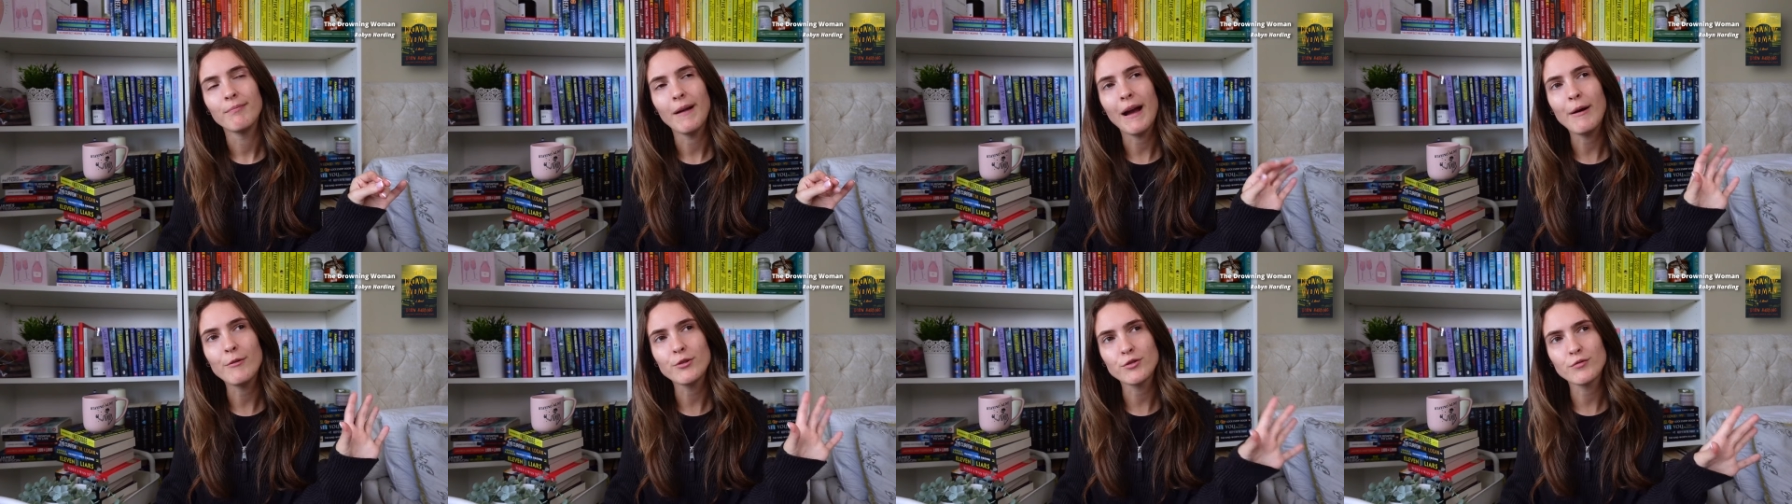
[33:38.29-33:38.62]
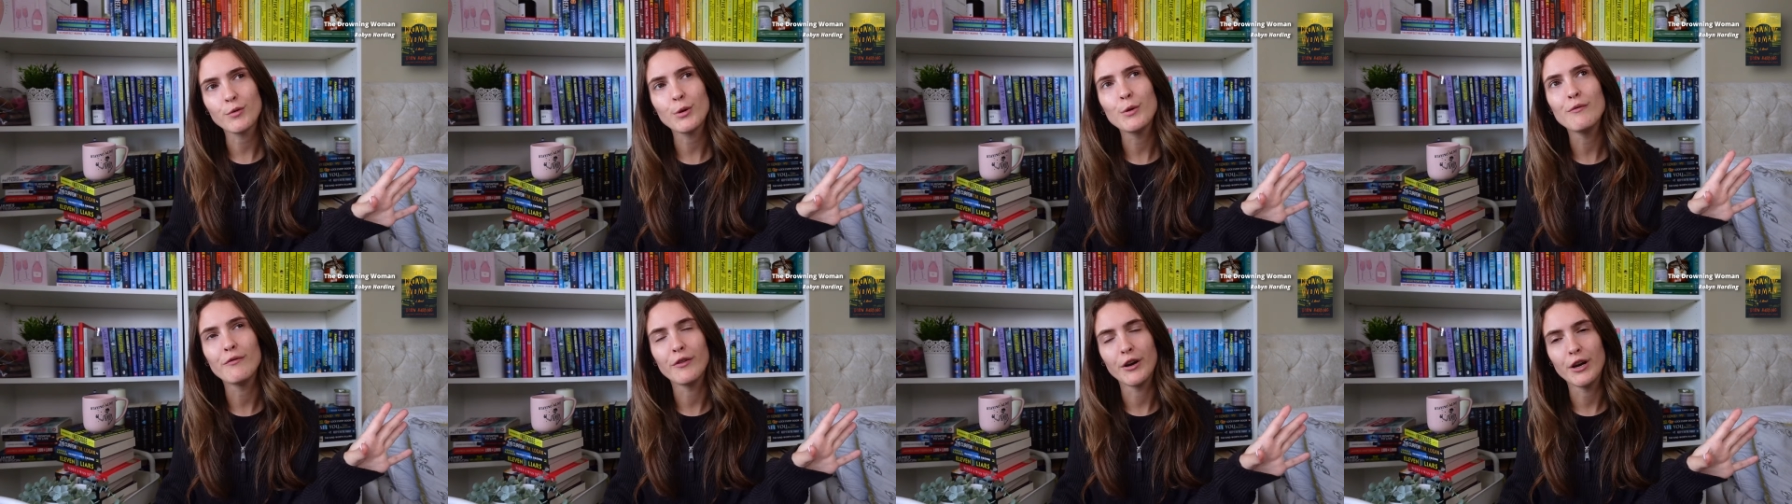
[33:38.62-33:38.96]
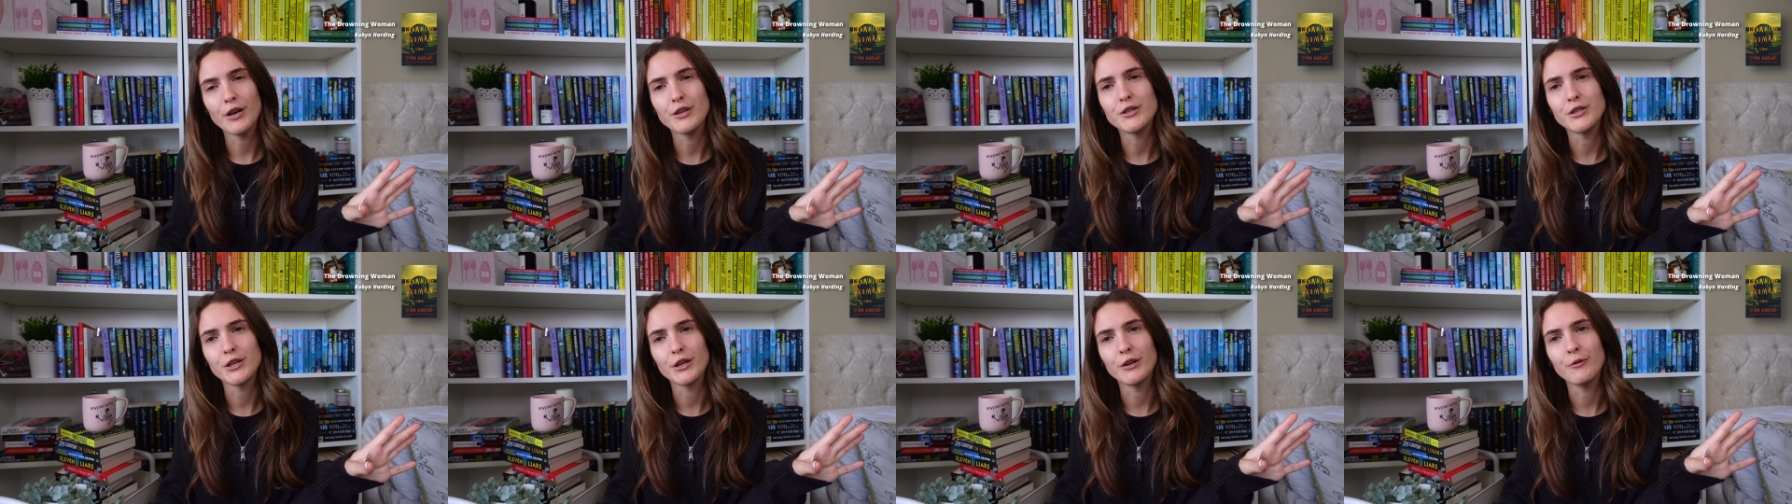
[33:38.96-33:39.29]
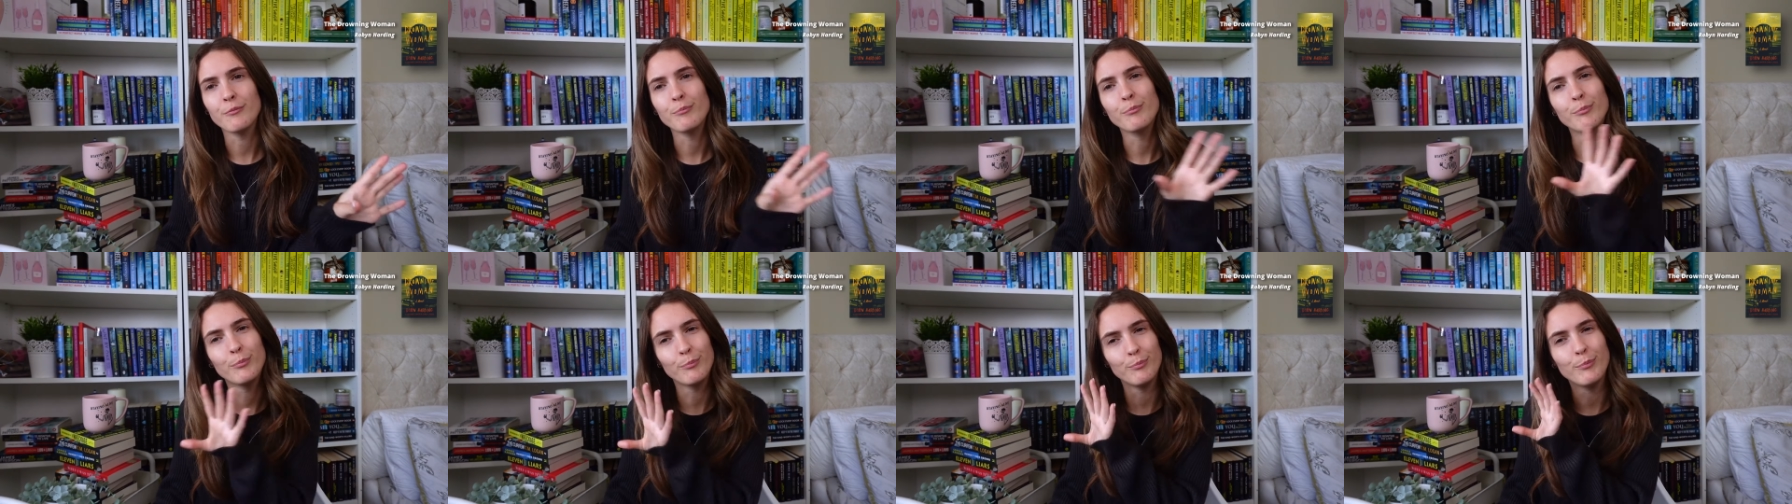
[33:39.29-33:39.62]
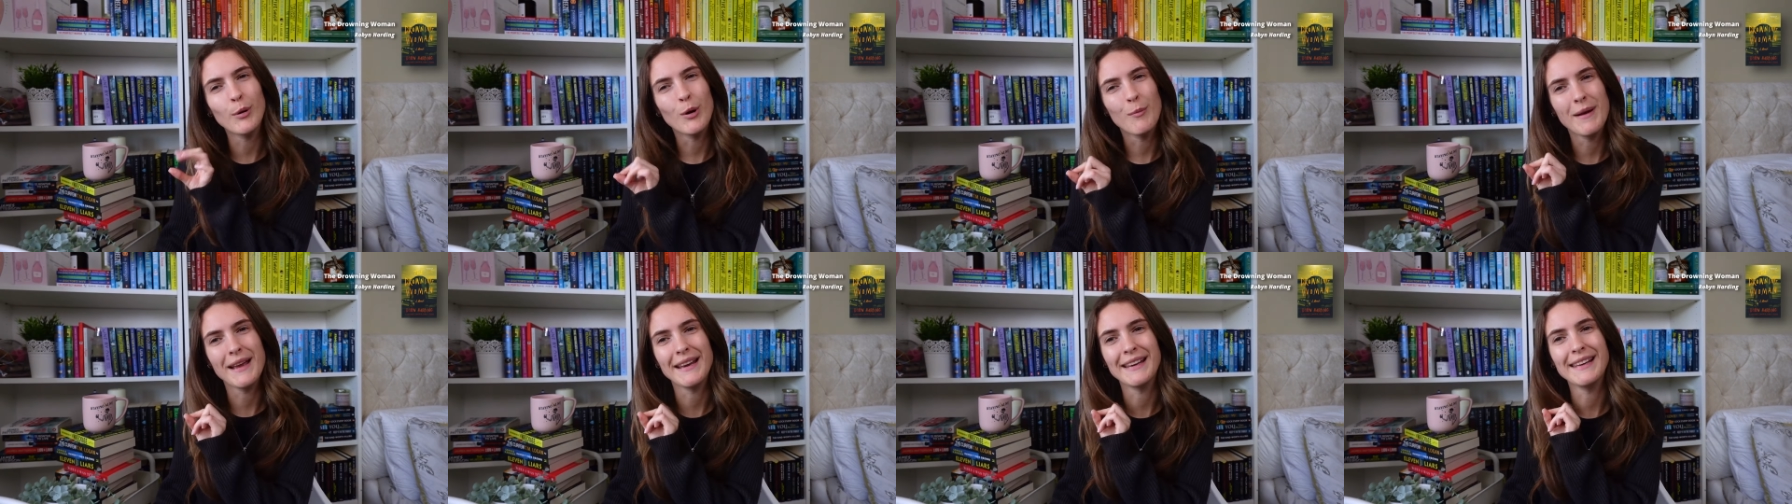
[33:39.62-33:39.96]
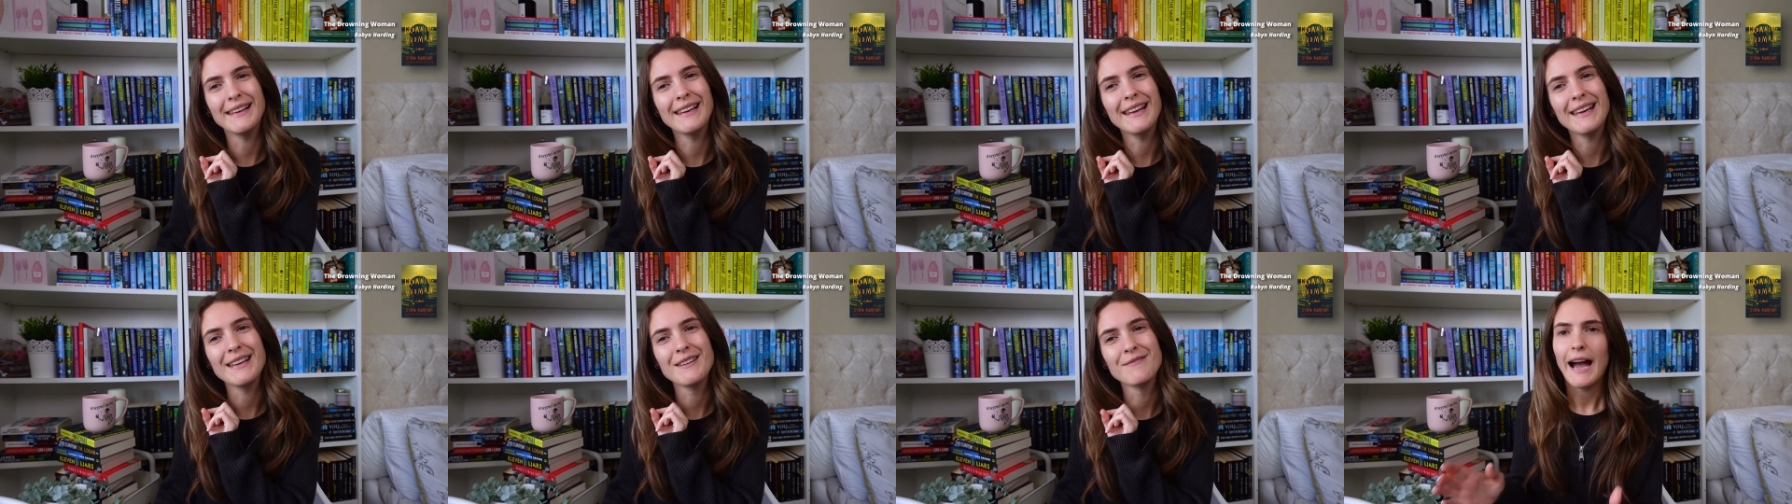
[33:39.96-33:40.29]
I was rooting for her too but
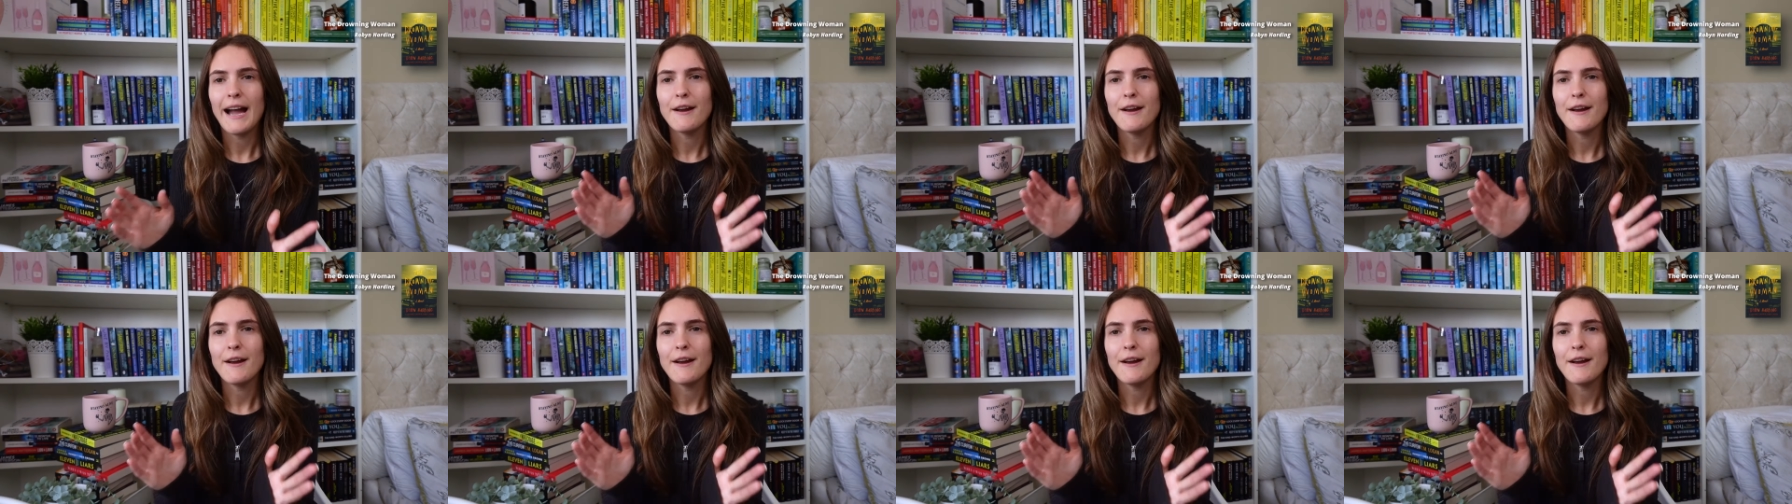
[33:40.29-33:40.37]
mainly Lee.